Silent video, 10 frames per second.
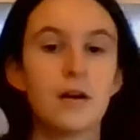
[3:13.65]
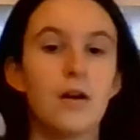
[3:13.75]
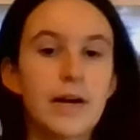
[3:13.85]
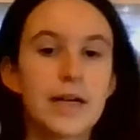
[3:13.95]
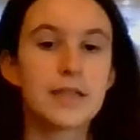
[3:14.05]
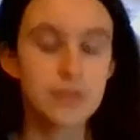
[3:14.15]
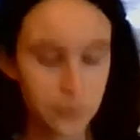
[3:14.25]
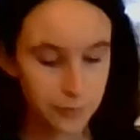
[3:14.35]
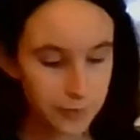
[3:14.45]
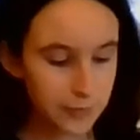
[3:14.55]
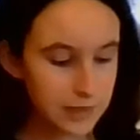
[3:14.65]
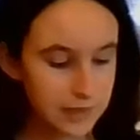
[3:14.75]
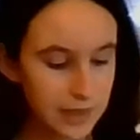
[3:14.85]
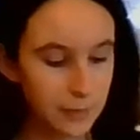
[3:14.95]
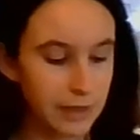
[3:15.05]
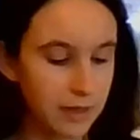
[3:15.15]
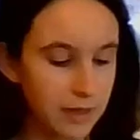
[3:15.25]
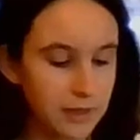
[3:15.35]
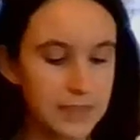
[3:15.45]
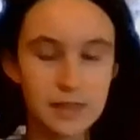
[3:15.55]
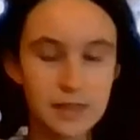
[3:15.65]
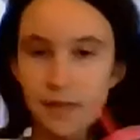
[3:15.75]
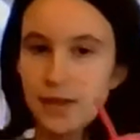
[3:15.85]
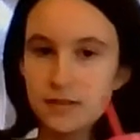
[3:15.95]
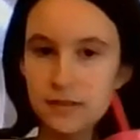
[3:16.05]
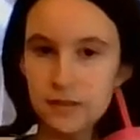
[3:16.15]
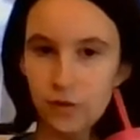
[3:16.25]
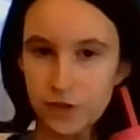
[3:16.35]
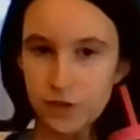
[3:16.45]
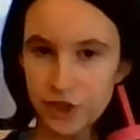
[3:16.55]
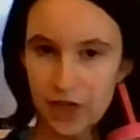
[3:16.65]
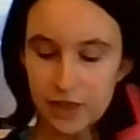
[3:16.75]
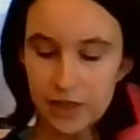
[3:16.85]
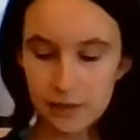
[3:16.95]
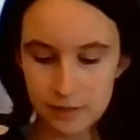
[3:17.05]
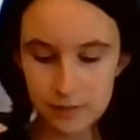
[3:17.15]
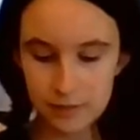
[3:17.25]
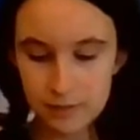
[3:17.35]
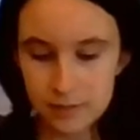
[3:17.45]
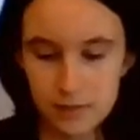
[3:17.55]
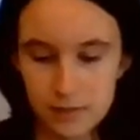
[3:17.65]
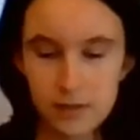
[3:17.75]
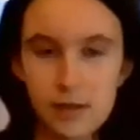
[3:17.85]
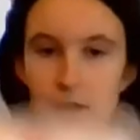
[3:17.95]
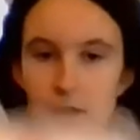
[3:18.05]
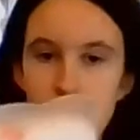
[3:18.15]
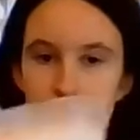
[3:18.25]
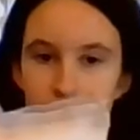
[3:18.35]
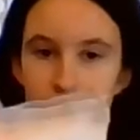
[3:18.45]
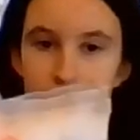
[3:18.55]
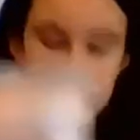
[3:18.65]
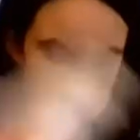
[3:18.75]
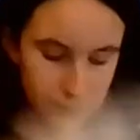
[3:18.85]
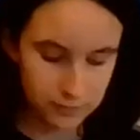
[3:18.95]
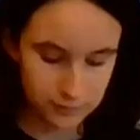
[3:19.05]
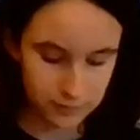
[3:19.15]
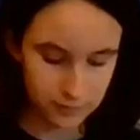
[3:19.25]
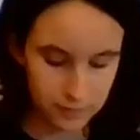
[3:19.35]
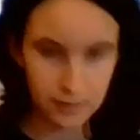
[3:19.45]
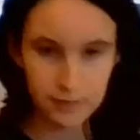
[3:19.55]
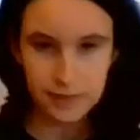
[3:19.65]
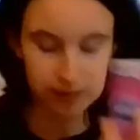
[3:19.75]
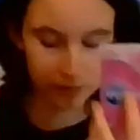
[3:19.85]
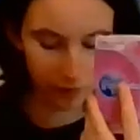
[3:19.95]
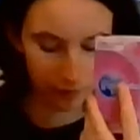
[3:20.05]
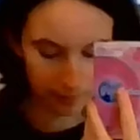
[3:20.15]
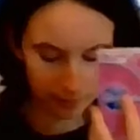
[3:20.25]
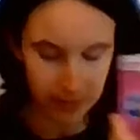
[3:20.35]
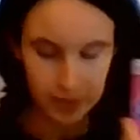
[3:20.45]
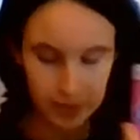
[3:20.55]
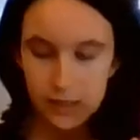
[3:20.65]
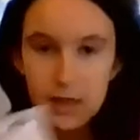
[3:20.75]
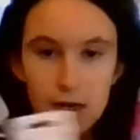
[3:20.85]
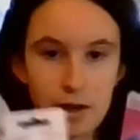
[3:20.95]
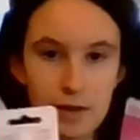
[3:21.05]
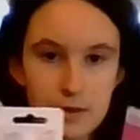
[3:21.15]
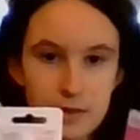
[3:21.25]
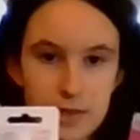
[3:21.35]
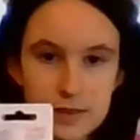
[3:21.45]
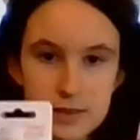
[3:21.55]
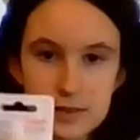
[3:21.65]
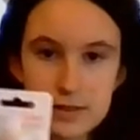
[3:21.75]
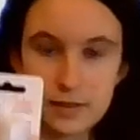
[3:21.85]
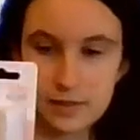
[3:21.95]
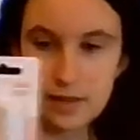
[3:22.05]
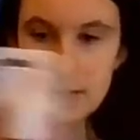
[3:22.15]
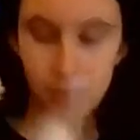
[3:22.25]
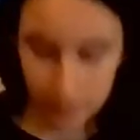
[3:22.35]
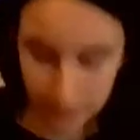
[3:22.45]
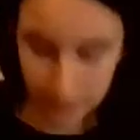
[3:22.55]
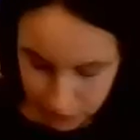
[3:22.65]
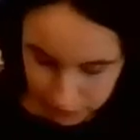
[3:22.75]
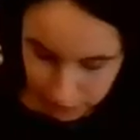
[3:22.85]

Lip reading: Alright, so for the first DIY, you're going to need either this or a jar. These, this gum, this nail polish.